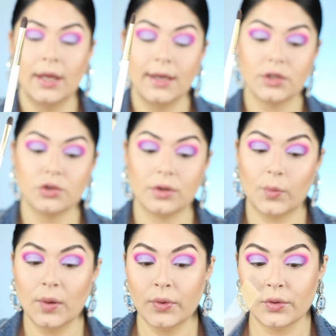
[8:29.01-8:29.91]

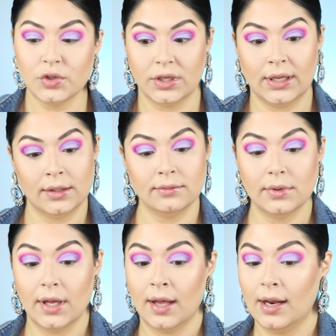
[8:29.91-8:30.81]
Extremely bougie,
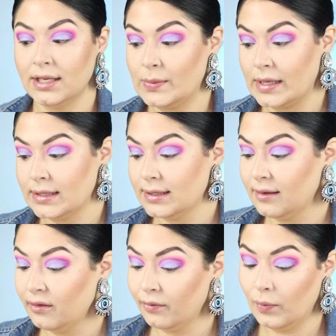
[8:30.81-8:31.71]

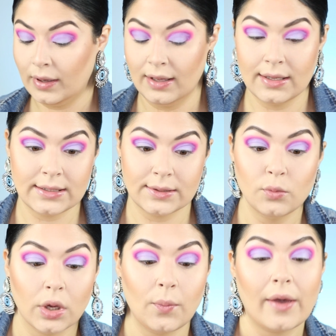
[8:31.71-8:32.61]
inexpensive, but it's
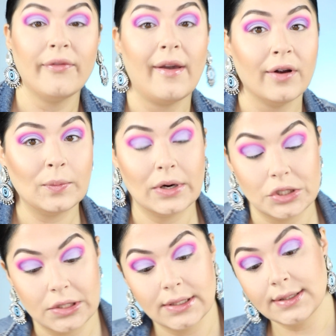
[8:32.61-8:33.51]
one of my favorite
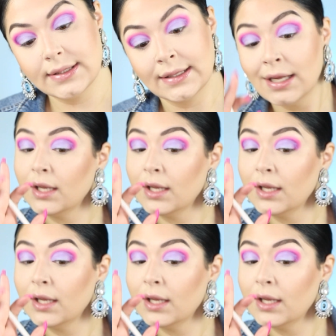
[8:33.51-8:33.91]
brushes.